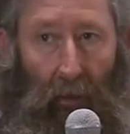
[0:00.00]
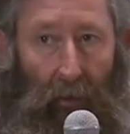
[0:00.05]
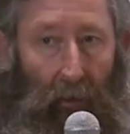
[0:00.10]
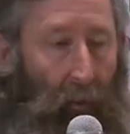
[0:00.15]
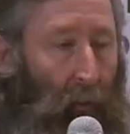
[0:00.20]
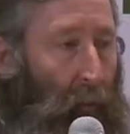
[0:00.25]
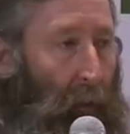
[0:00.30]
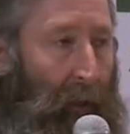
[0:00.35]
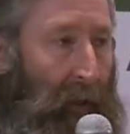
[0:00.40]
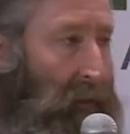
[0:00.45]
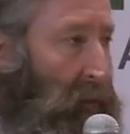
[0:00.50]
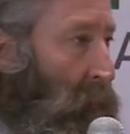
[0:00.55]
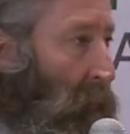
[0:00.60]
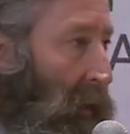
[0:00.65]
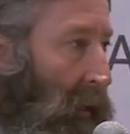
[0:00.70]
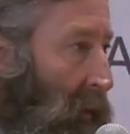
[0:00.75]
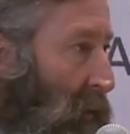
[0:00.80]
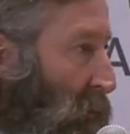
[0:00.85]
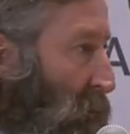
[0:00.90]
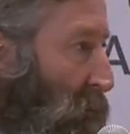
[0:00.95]
Your ranch
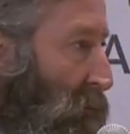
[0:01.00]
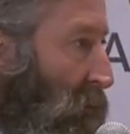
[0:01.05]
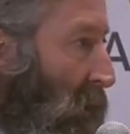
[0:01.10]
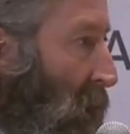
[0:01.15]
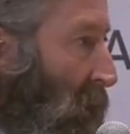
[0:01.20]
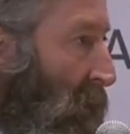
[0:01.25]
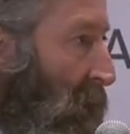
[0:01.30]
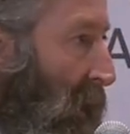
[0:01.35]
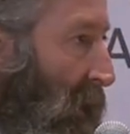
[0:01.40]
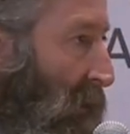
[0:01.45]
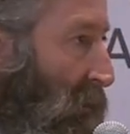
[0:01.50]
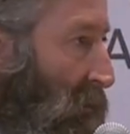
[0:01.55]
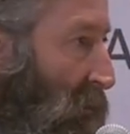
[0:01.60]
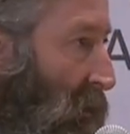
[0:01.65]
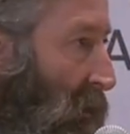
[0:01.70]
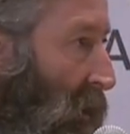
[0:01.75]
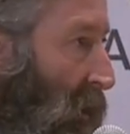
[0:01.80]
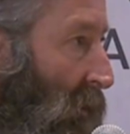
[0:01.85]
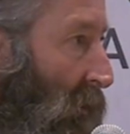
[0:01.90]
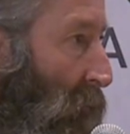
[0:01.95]
manager is not tax
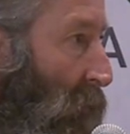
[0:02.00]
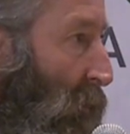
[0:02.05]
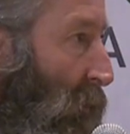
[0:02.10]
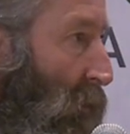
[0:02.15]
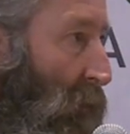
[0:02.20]
deductible.